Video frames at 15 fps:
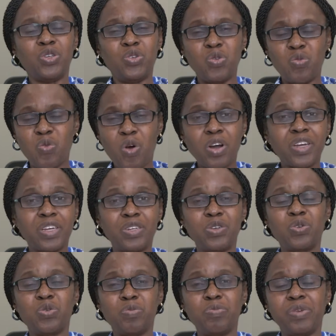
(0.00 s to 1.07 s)
You walk
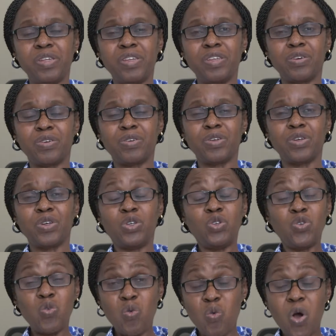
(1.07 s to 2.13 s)
in dominion.
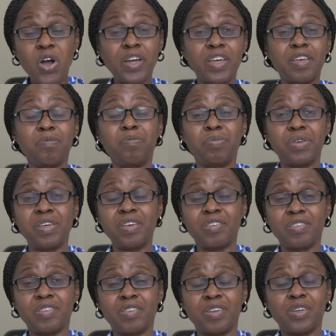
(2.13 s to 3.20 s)
You walk in
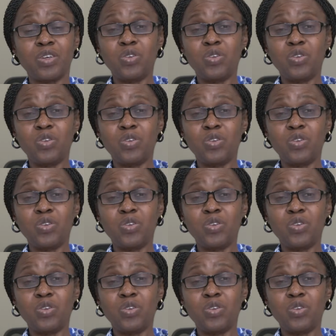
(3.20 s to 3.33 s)
peace.